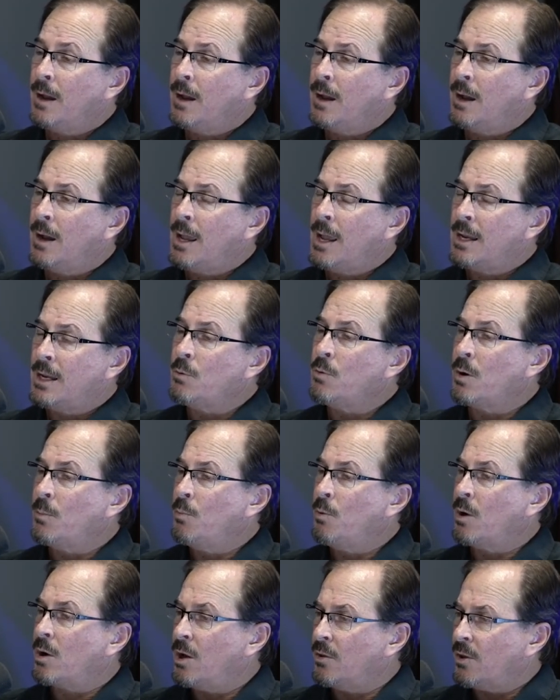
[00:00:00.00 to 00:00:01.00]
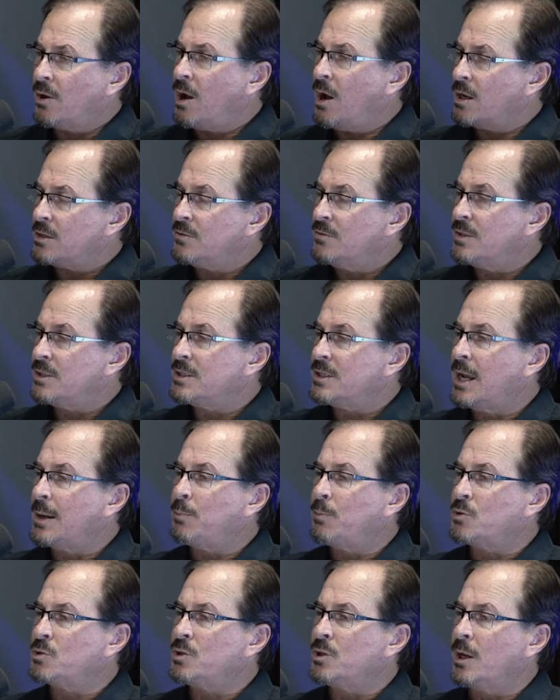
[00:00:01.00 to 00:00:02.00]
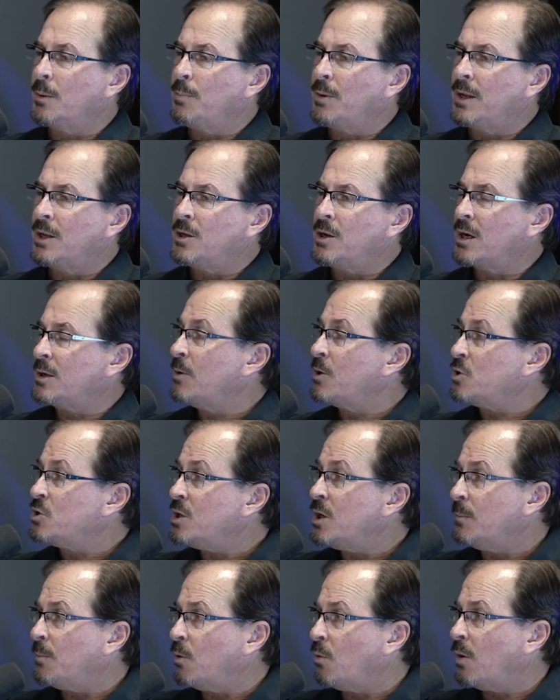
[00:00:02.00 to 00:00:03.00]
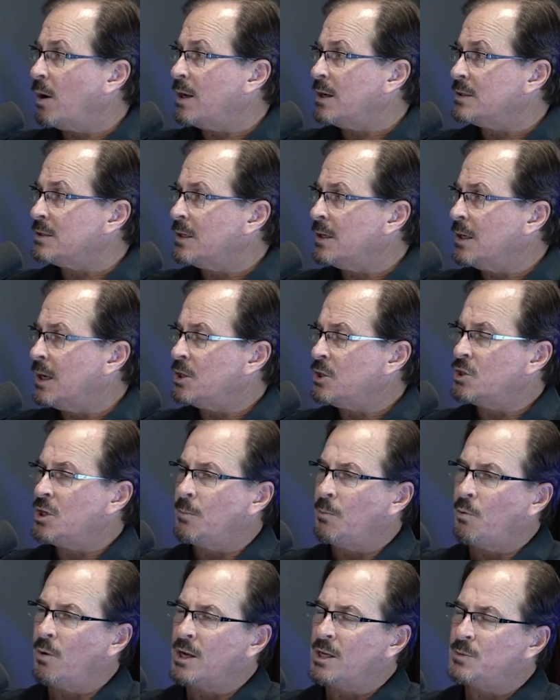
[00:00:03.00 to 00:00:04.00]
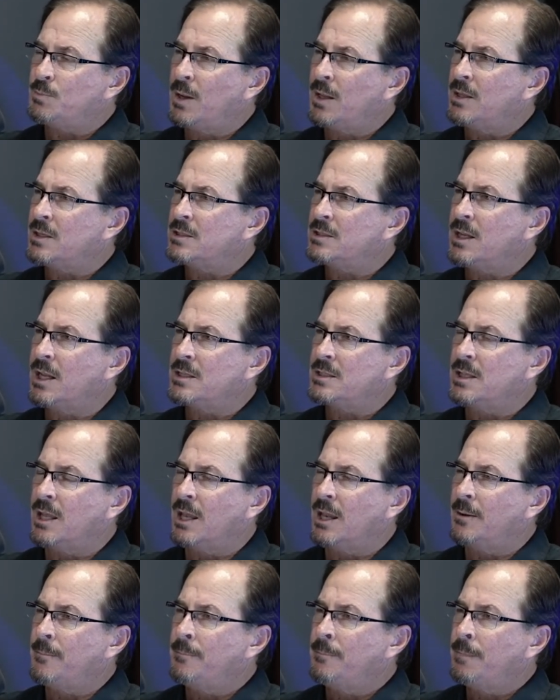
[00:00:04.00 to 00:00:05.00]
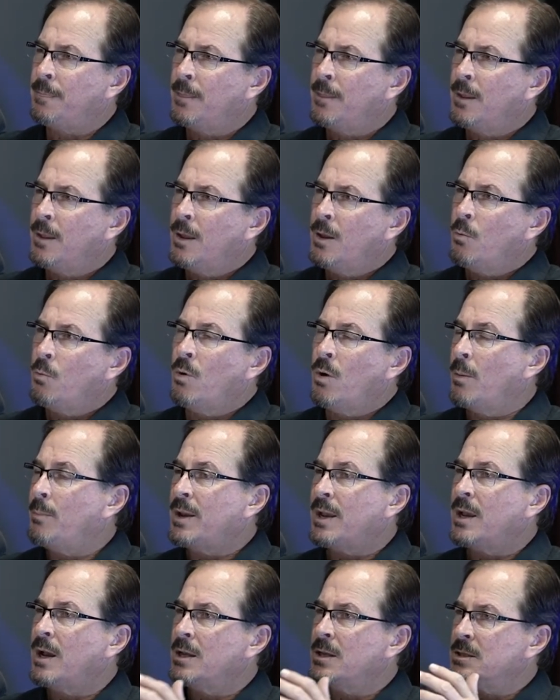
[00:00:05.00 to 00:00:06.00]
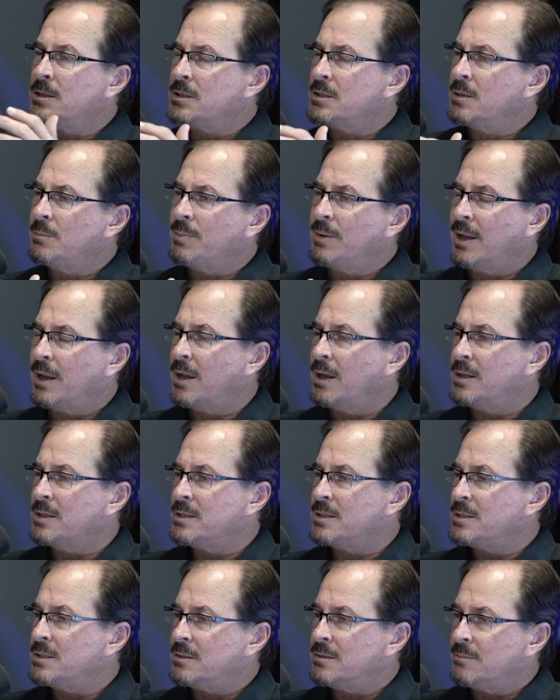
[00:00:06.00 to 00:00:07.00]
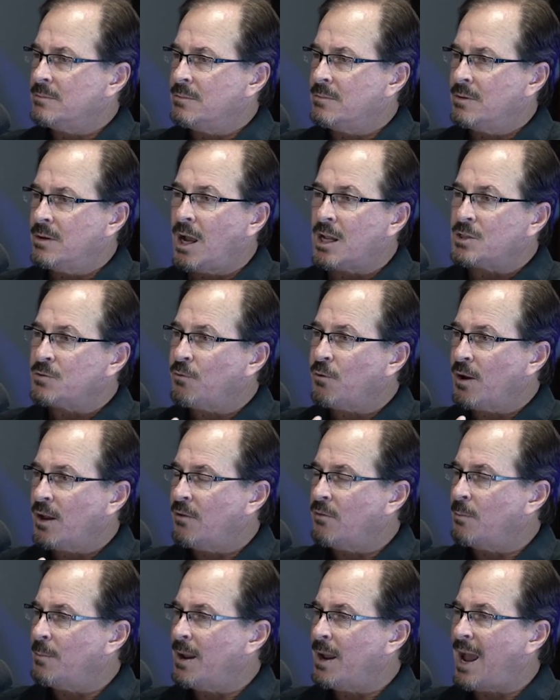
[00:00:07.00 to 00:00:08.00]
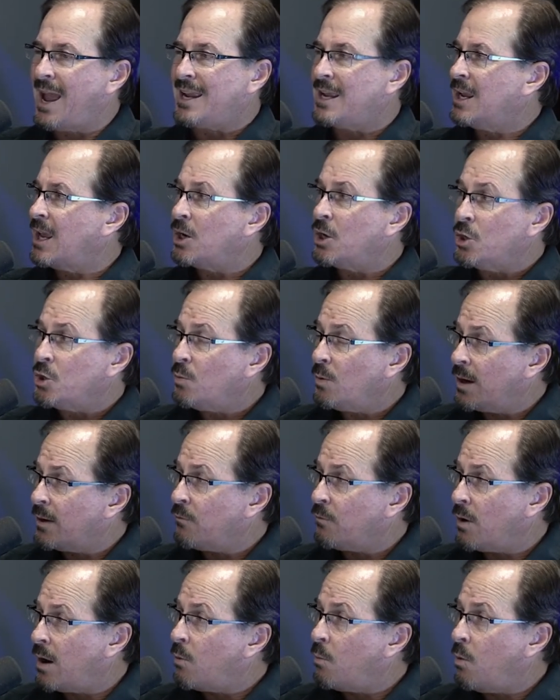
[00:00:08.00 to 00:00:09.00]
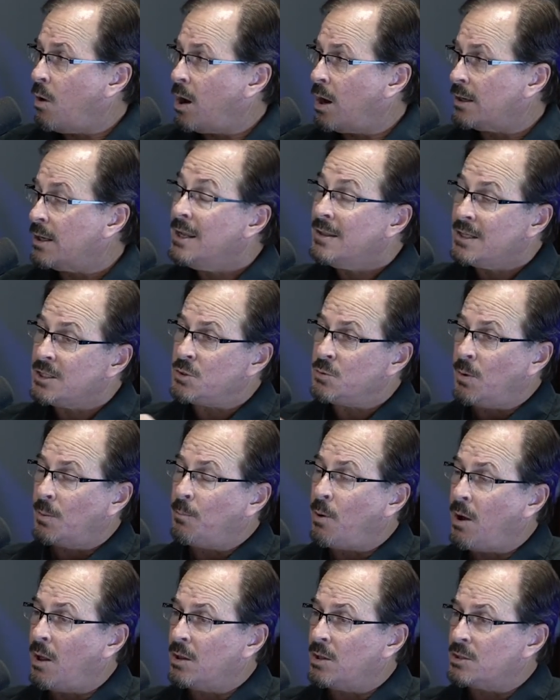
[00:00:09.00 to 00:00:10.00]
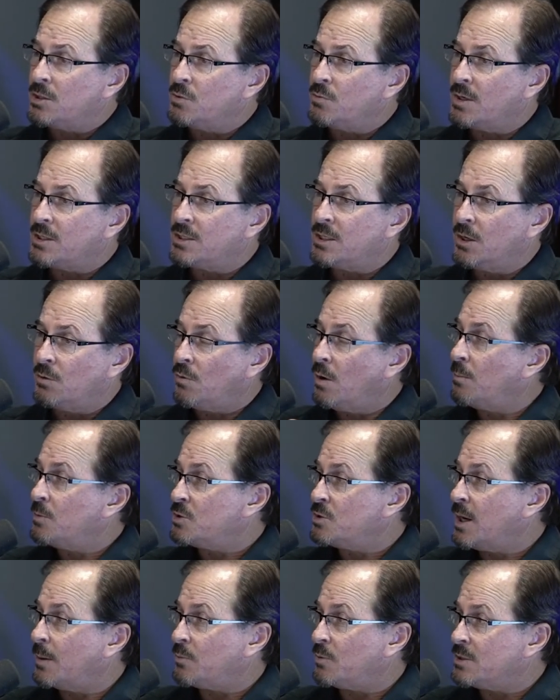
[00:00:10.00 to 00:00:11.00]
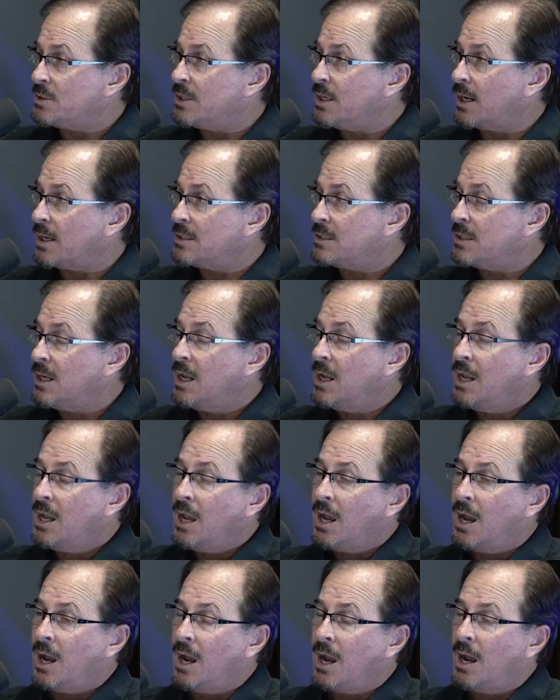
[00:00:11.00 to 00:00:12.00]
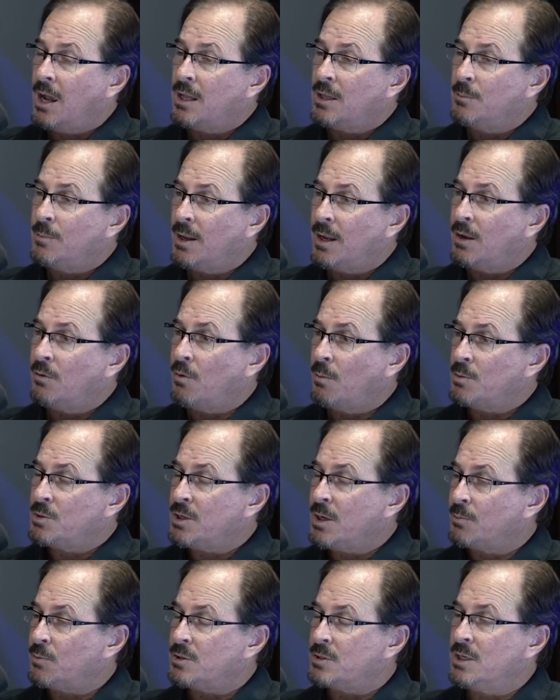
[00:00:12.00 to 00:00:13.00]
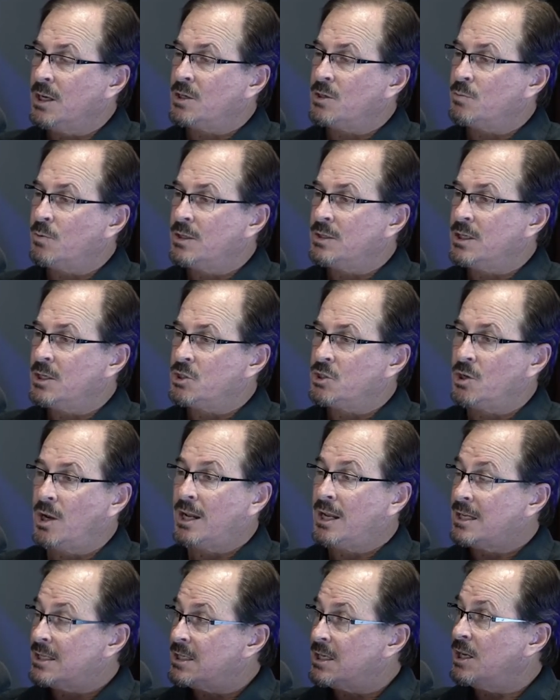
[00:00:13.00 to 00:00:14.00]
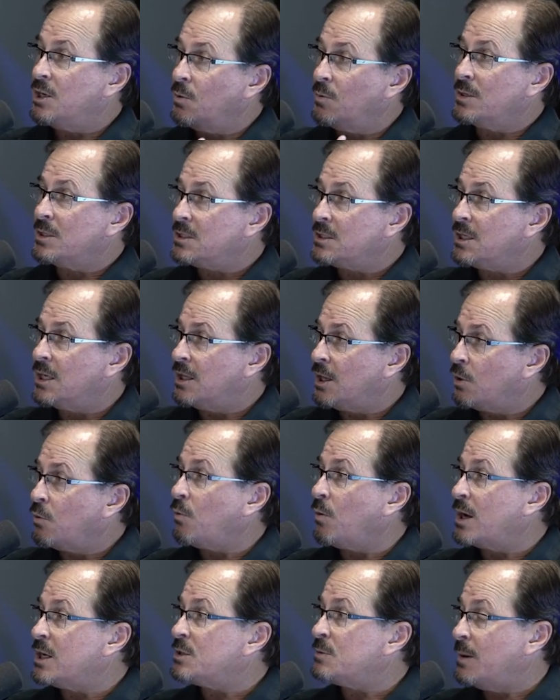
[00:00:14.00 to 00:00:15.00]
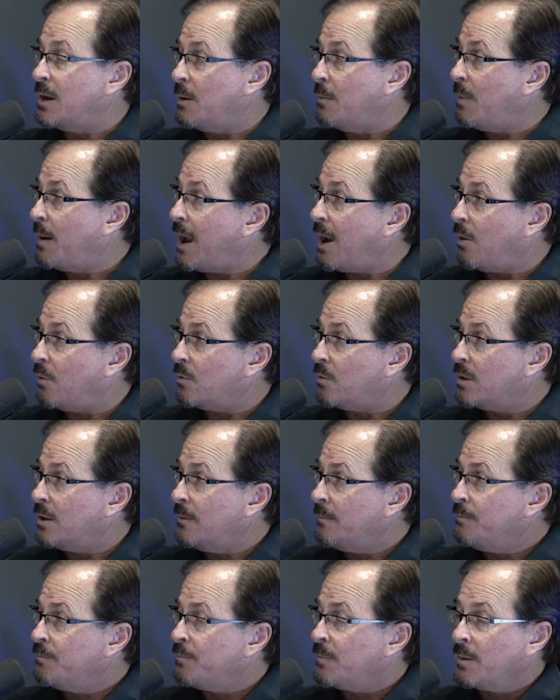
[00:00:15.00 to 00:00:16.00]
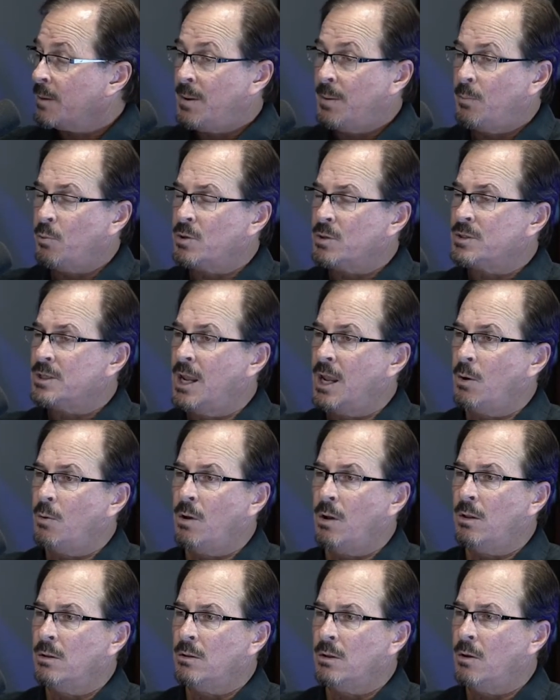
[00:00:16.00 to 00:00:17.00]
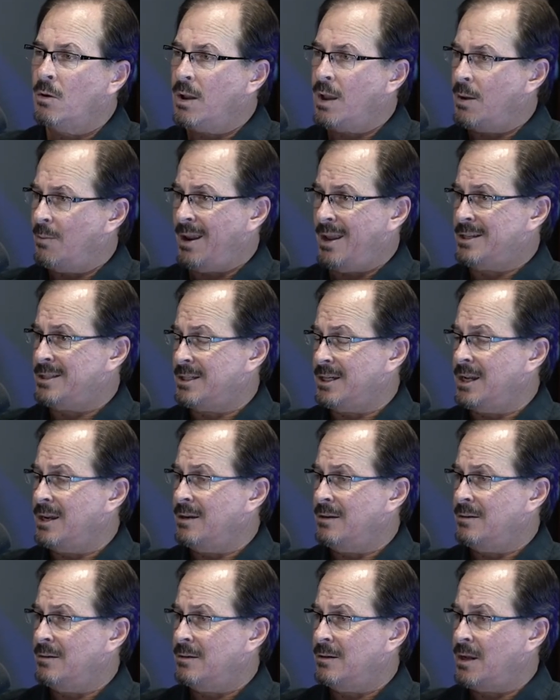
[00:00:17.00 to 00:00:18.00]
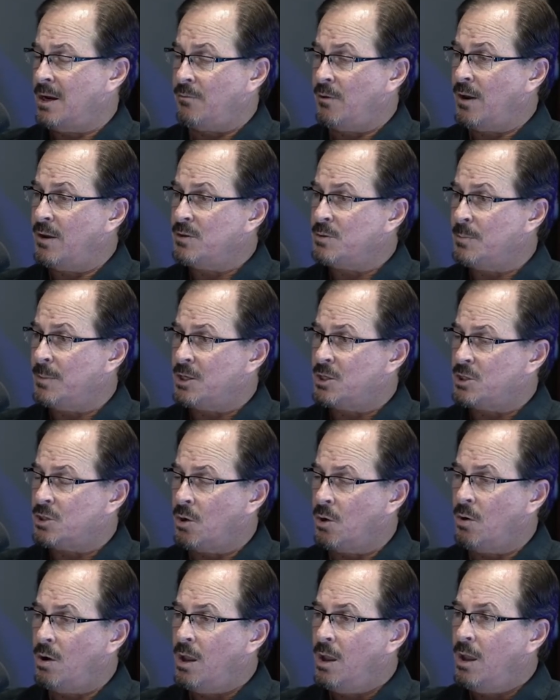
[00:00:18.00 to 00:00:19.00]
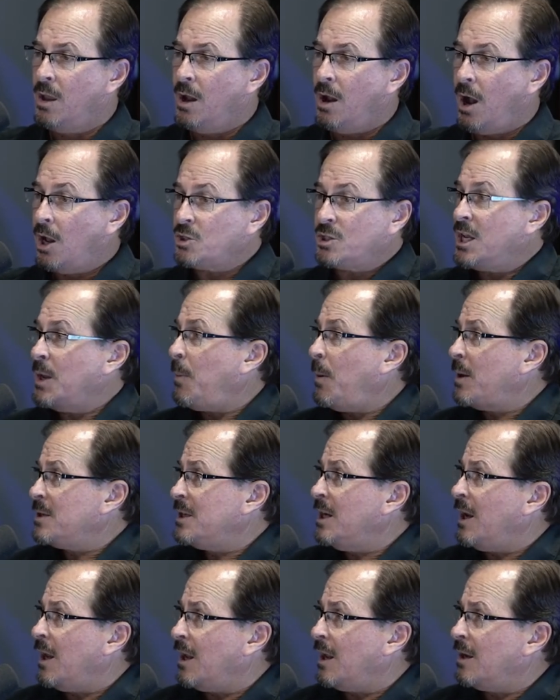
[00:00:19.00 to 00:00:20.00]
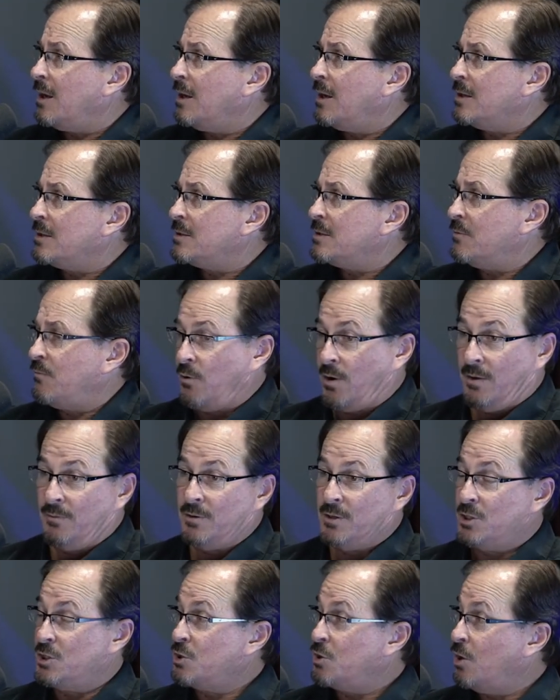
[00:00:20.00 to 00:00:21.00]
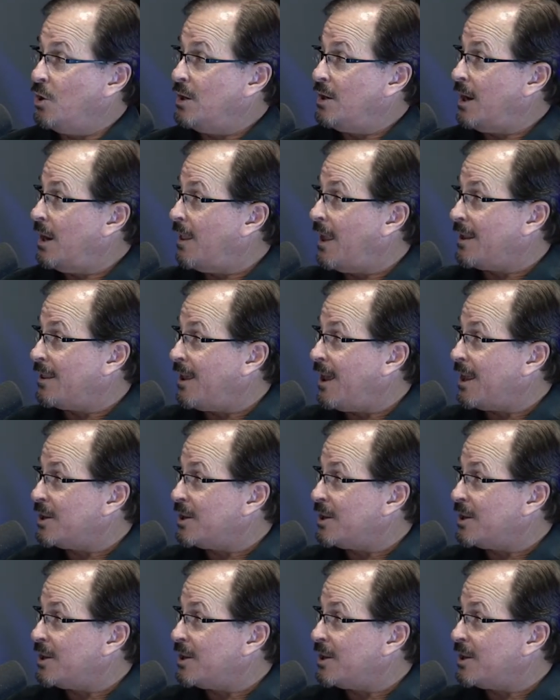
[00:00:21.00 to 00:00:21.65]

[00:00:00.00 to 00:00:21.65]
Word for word: Uh, and he wrote a book called The Cost of Discipleship, and he talked about cheap grace and, and cheap grace being the mm-hmm. sense that well, because because God's forgiven me, I can kind of do whatever I want. This is what Paul is addressing in Romans chapter 6, mm-hmm. uh, at the beginning of Romans chapter 6, where he says, Should I continue in sin that grace may abound? People were saying, Well, okay, when I sin, God forgives me. So I'll just keep on sinning because yeah. forgiveness is good and I like